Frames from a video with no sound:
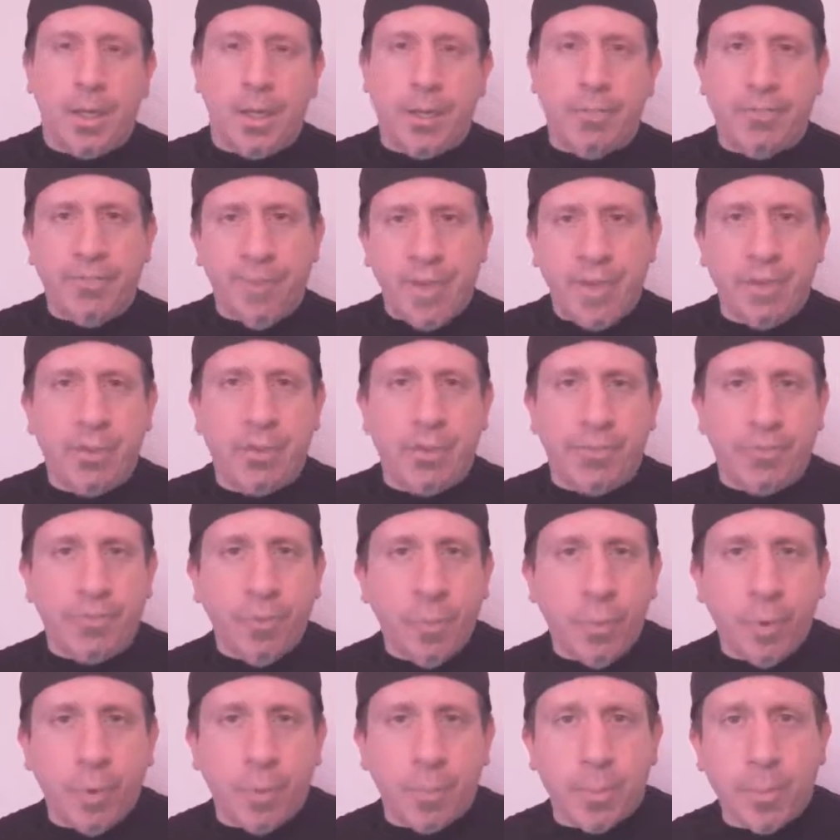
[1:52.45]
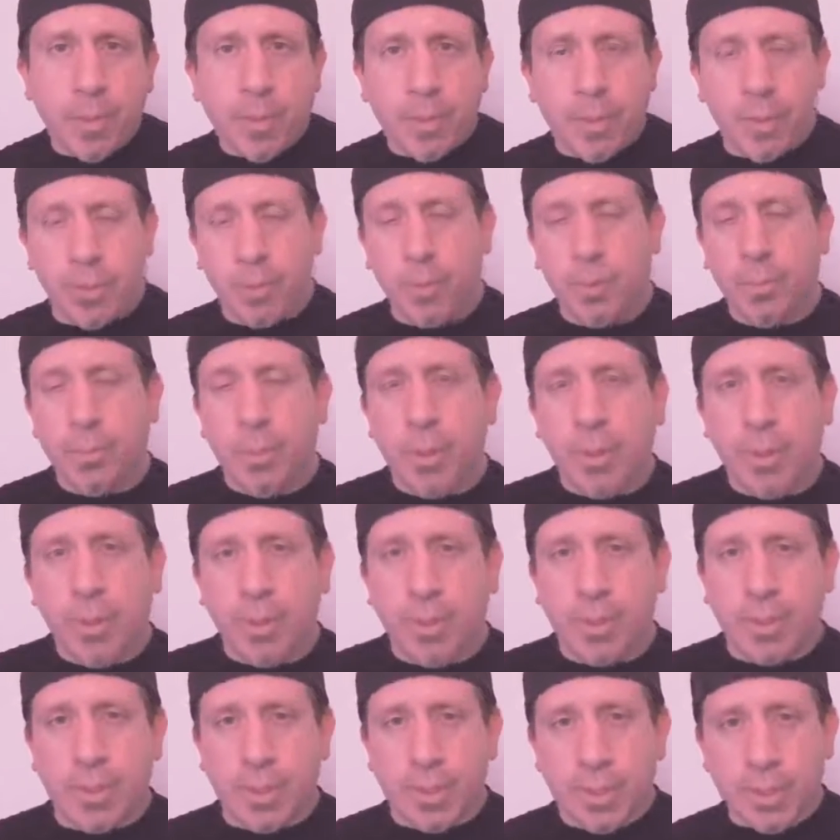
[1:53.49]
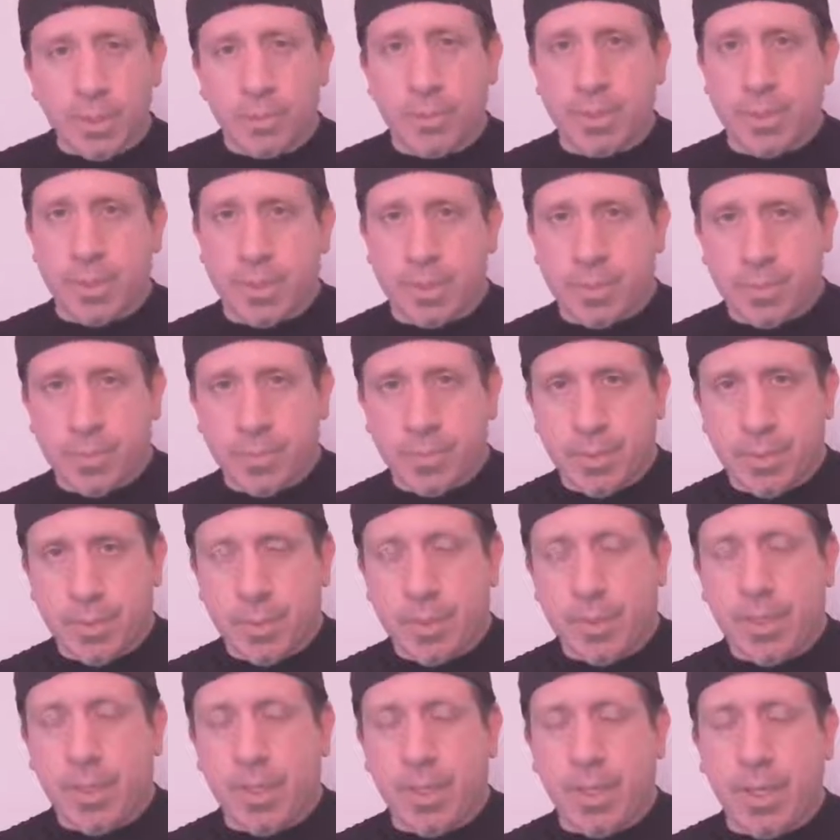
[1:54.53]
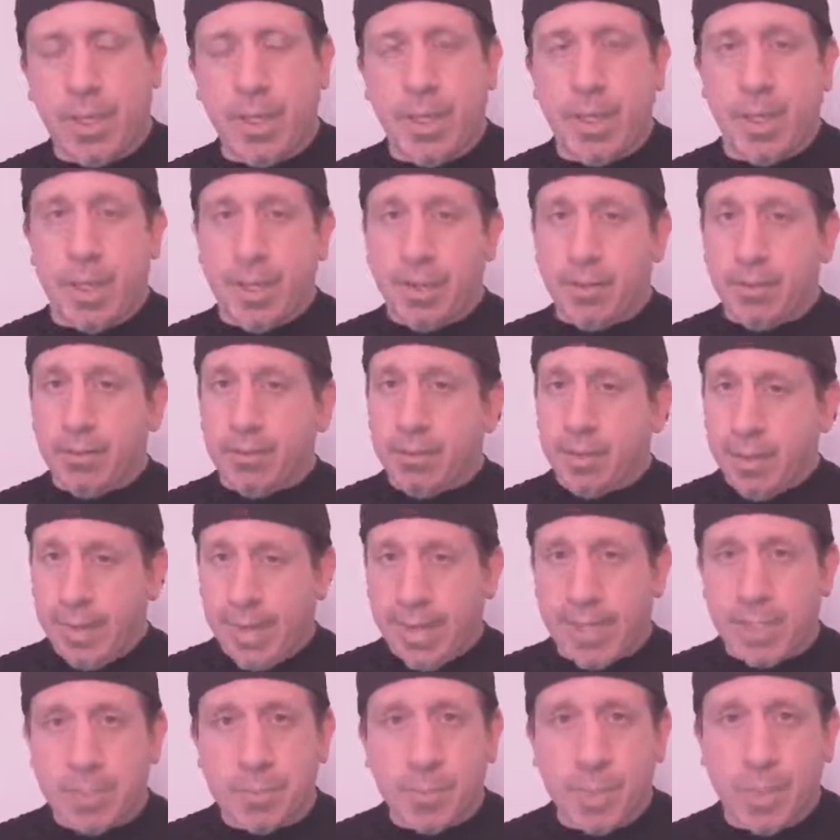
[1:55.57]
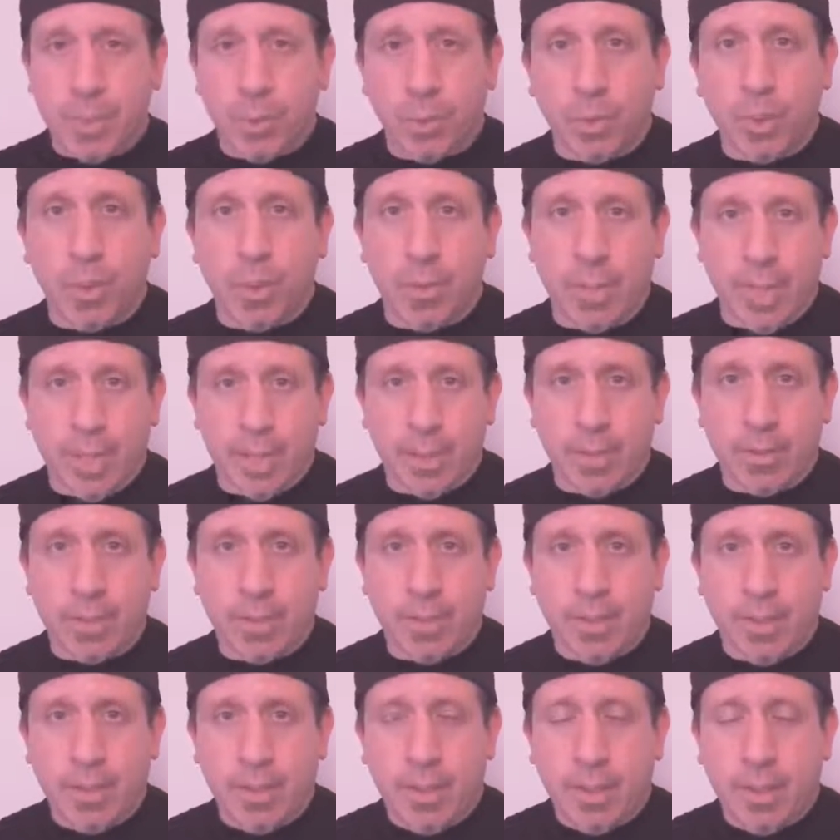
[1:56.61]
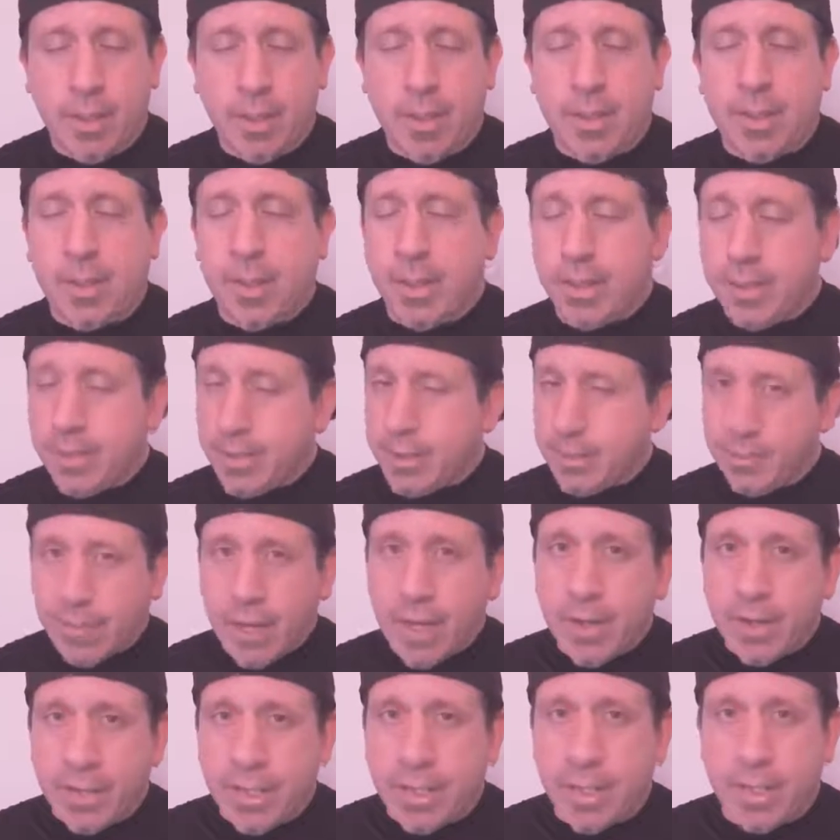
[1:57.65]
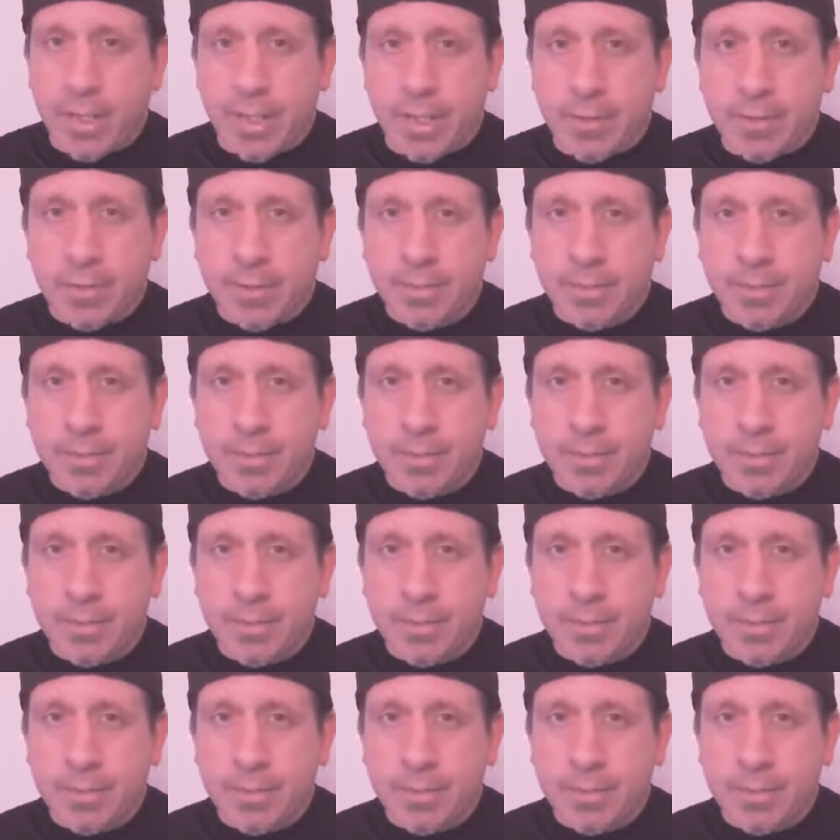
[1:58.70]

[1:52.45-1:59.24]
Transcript: I found the form, the loophole in the legal system, and asked my lawyer about it, and he validated it.